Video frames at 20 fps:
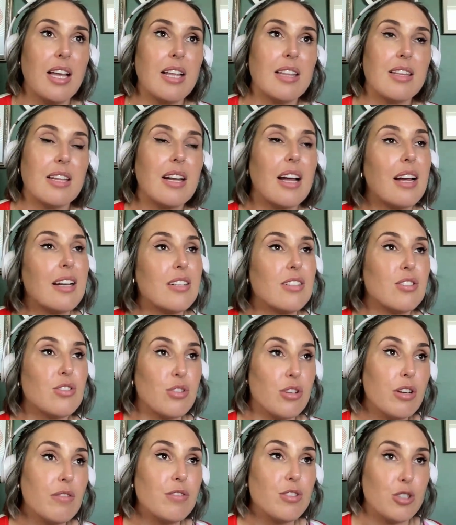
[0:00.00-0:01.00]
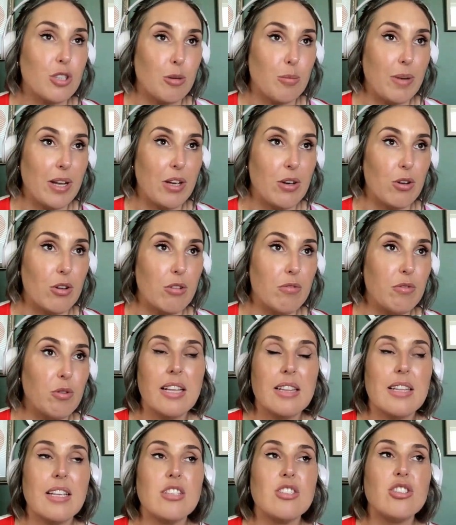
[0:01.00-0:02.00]
that I deserve to go play golf,
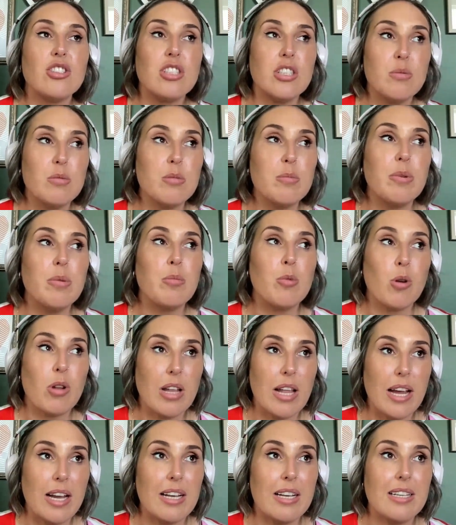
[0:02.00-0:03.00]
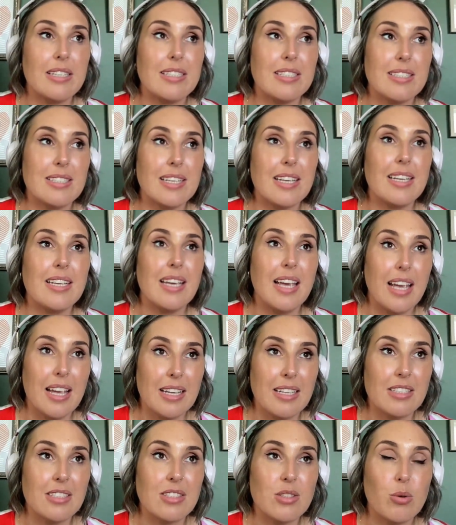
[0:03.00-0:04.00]
then she will be more likely to say yes.